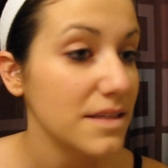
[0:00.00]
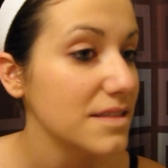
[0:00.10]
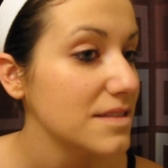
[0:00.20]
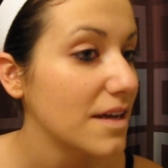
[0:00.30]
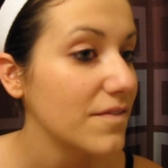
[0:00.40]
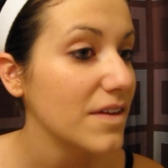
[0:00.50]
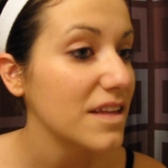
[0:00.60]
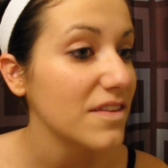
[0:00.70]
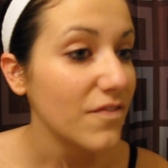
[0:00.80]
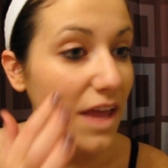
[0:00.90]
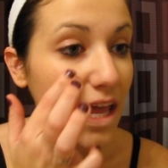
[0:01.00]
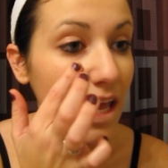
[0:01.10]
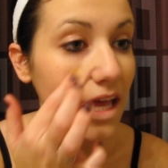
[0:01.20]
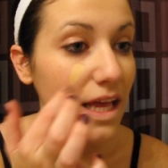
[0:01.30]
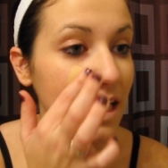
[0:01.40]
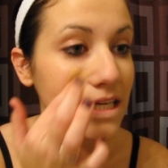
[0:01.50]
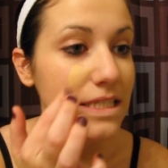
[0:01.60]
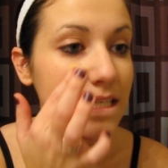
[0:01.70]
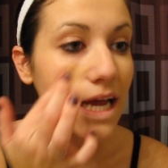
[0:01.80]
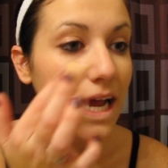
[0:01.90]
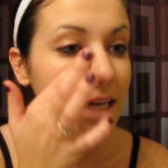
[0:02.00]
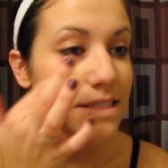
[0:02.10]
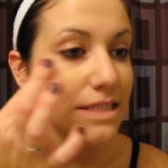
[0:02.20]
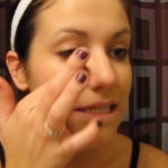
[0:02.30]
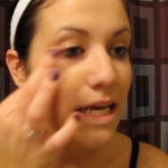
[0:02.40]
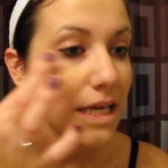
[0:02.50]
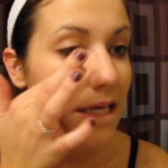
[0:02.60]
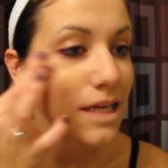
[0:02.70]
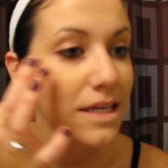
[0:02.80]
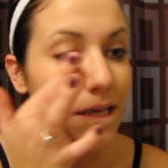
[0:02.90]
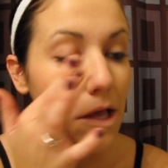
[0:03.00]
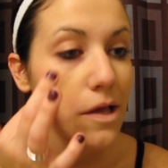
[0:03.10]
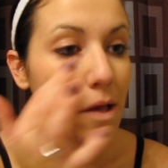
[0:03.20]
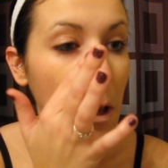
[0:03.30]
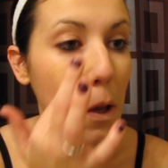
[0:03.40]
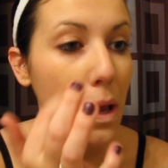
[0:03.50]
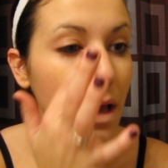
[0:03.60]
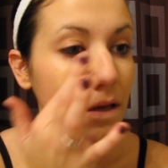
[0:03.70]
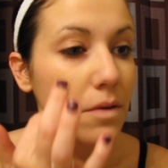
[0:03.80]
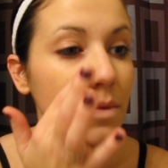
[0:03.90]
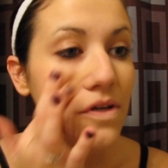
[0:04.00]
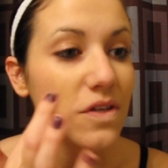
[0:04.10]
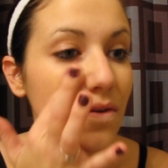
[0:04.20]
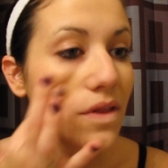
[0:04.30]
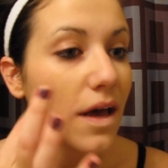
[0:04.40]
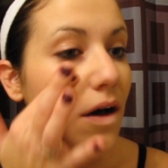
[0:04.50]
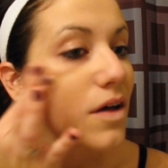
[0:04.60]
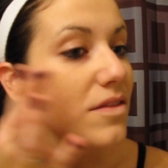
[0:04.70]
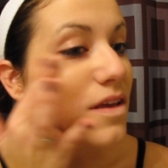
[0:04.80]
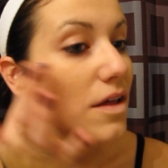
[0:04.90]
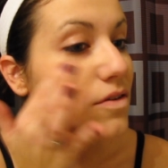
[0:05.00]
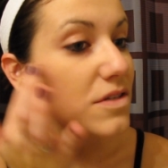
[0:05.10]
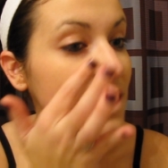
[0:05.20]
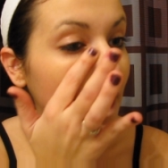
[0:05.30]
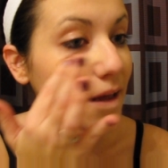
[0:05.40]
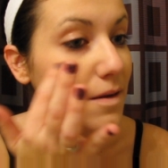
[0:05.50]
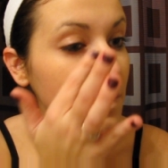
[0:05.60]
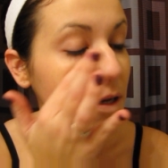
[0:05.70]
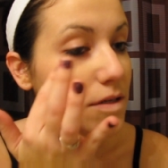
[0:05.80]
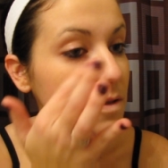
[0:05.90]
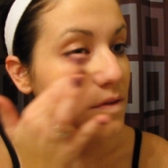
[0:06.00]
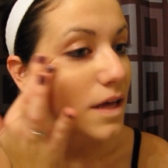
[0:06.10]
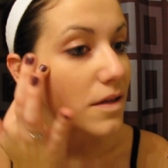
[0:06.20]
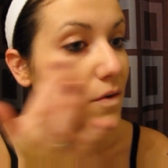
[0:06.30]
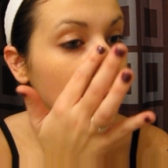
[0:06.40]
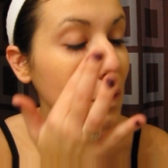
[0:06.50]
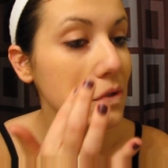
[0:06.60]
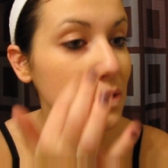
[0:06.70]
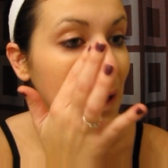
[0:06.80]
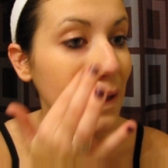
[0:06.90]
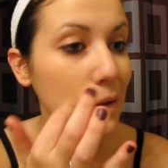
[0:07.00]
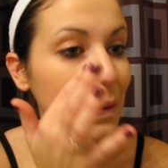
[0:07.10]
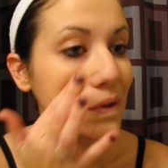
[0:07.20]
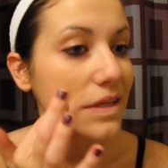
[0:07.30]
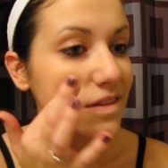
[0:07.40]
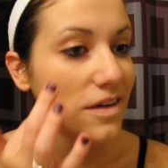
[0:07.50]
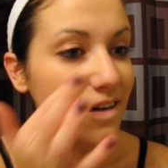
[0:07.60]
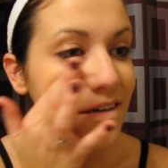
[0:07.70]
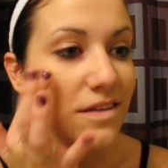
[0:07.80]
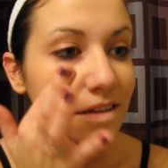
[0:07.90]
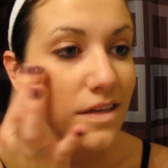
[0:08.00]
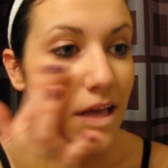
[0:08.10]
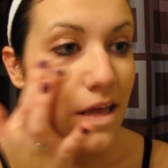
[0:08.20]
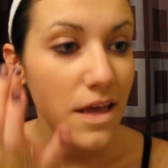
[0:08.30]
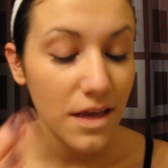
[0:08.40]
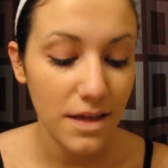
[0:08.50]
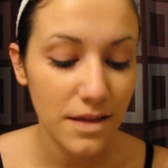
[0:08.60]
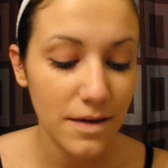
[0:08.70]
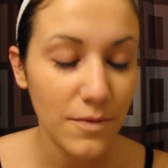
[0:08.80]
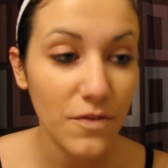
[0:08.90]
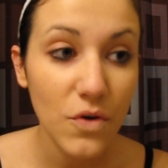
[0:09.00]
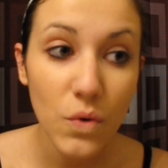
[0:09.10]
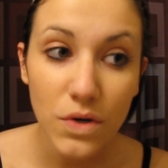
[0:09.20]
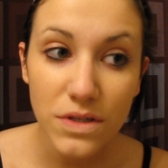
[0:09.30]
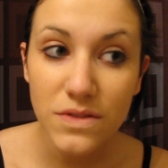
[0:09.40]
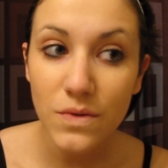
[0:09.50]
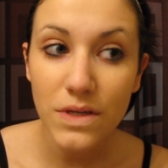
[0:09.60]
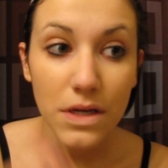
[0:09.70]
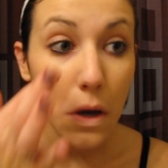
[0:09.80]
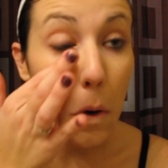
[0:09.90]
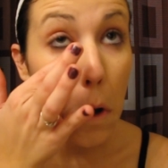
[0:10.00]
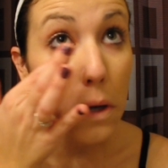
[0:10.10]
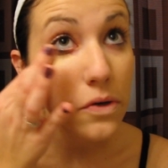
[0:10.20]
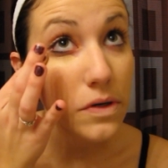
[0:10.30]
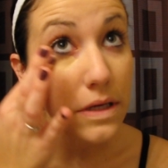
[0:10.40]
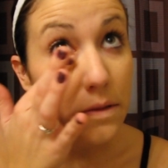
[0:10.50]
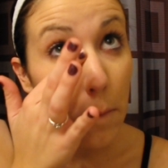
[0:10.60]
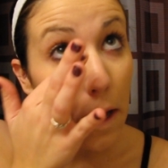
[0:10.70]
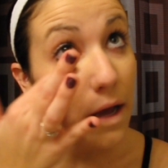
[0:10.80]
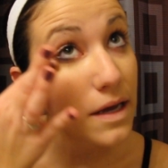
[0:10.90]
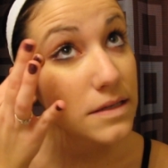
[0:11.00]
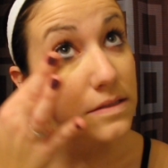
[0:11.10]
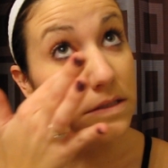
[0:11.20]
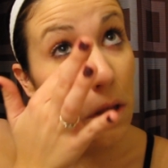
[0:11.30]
This stuff is fantastic. And I'm going to do that on the other side. I'm going to do that little triangle right there. And then I'm of course going to go underneath my eyes.